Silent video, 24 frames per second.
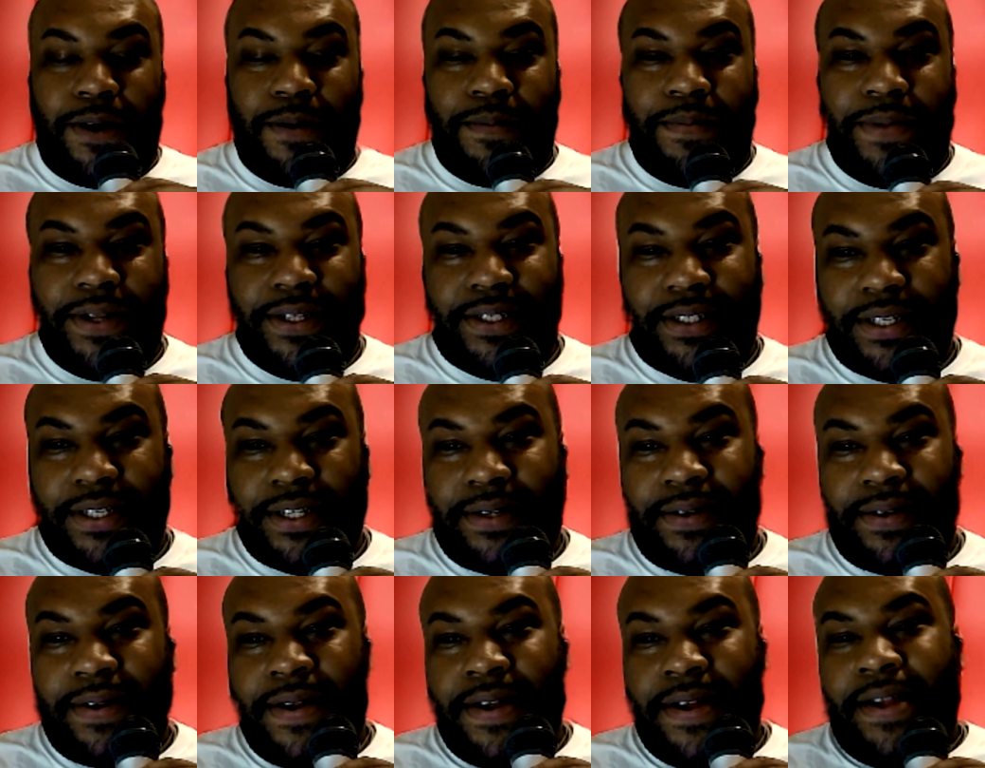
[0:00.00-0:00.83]
But
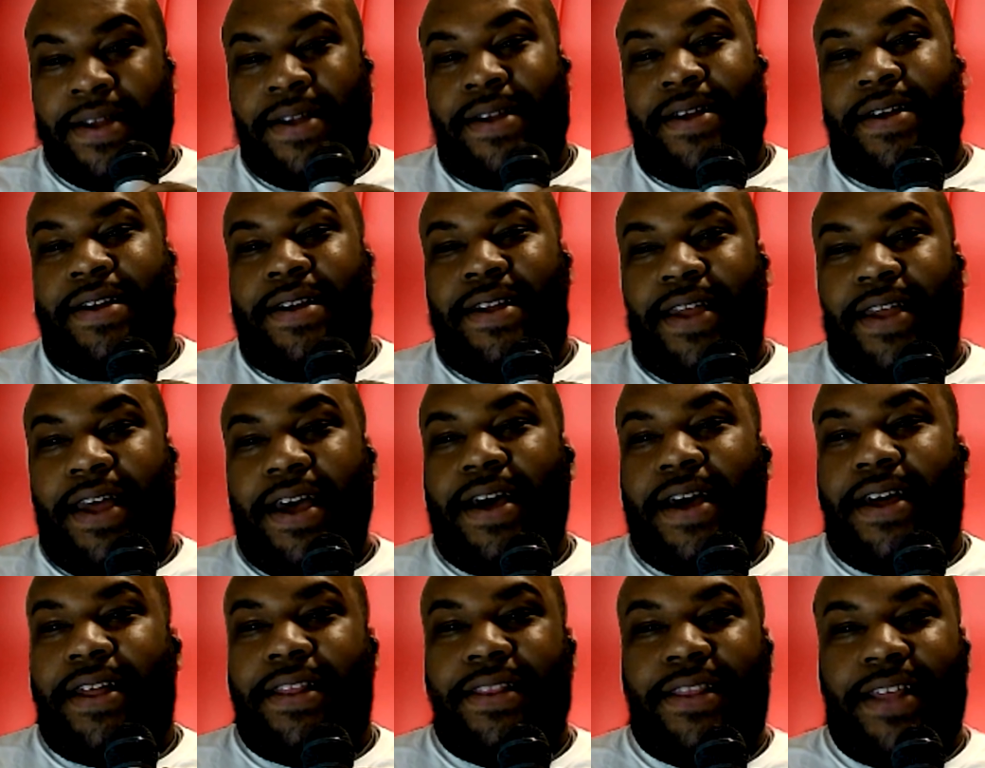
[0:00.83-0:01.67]
still,
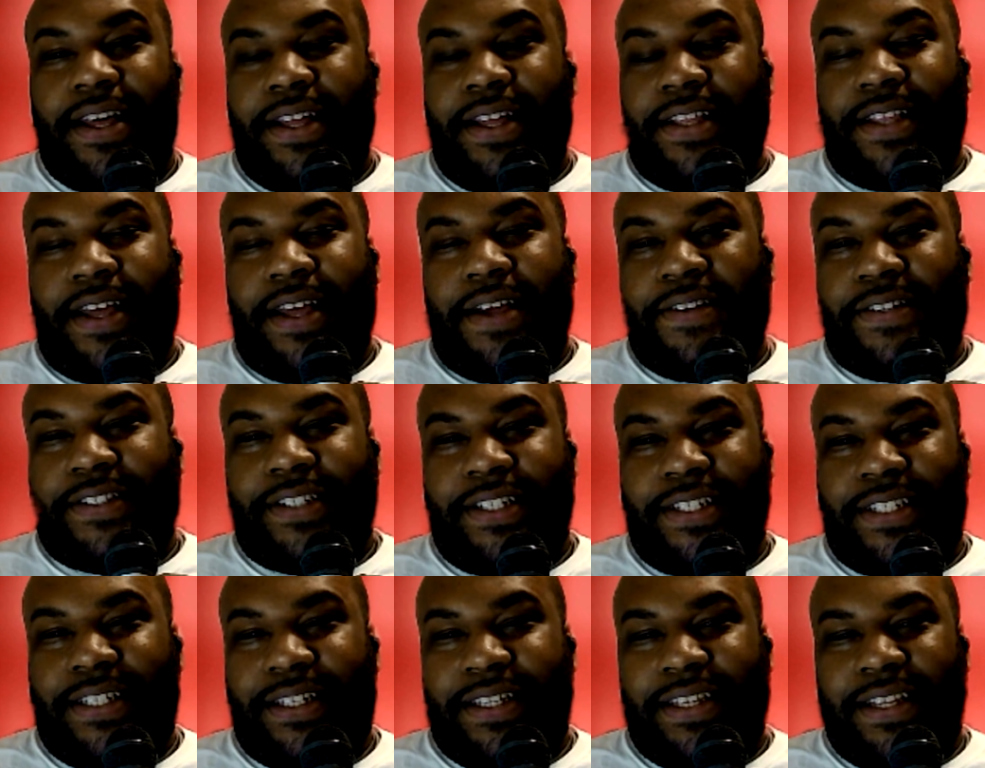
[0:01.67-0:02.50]
yeah, that
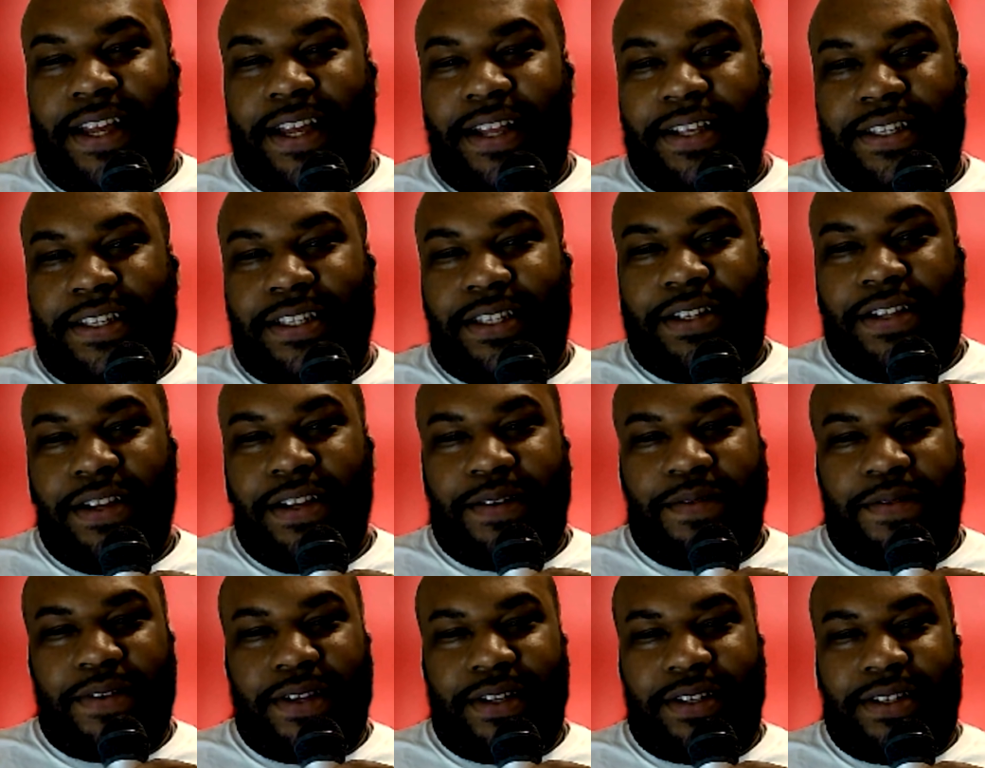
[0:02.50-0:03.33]
just
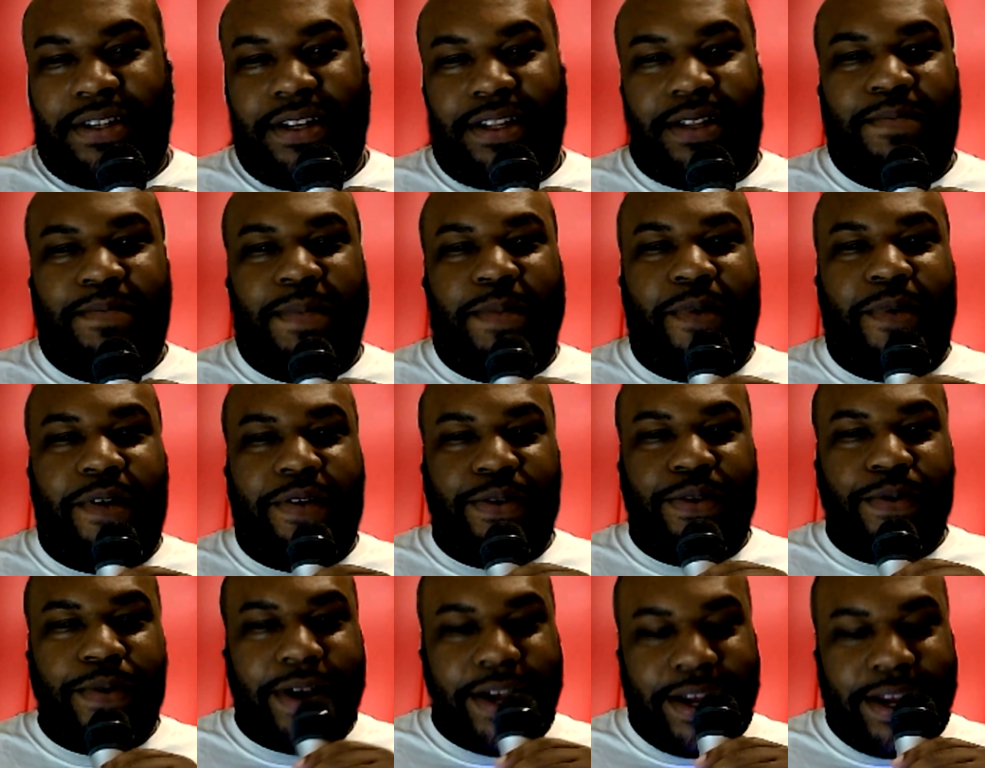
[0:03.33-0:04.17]
took my breath
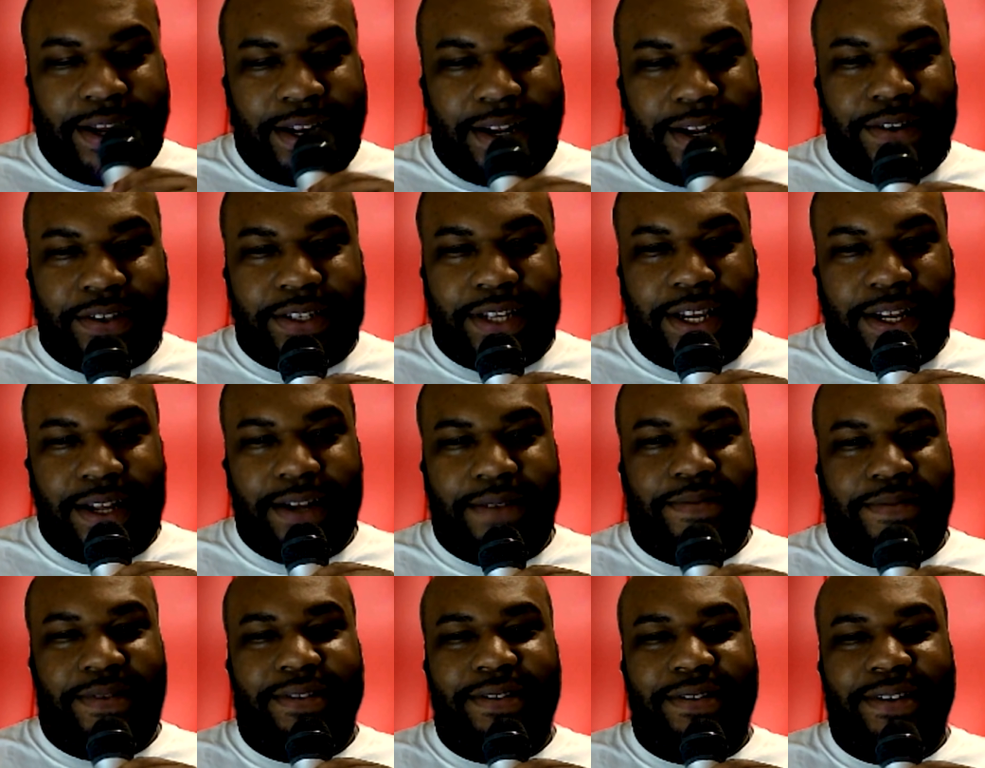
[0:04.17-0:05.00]
away. I was like, oh,
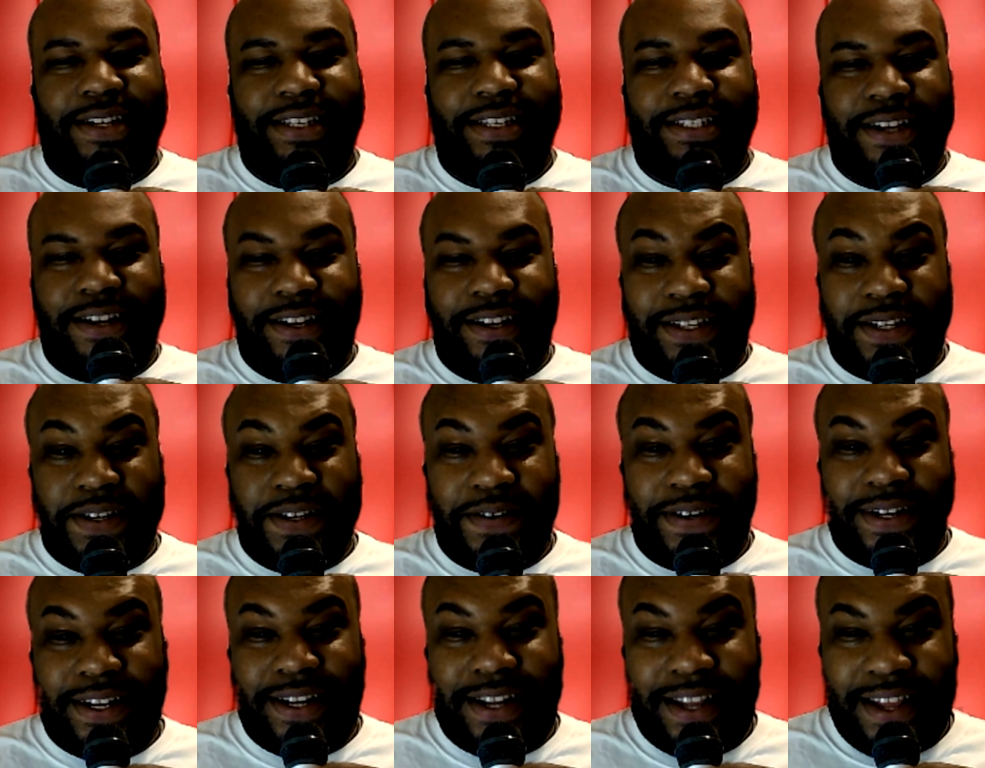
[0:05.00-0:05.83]
he's gonna do
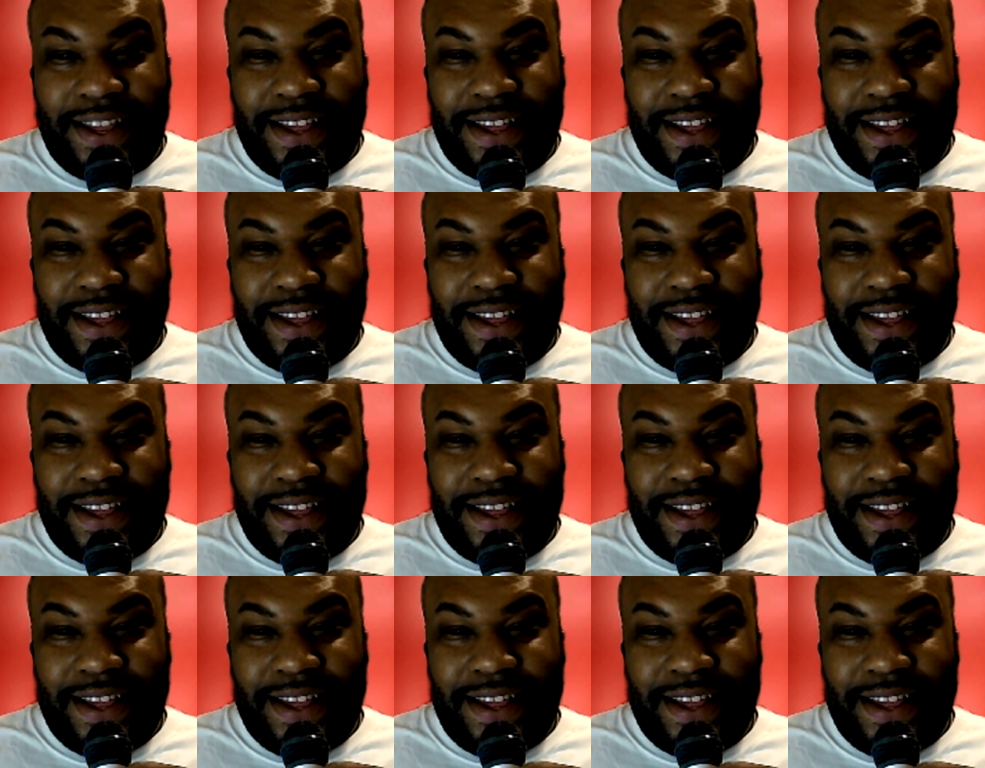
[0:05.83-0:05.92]
it.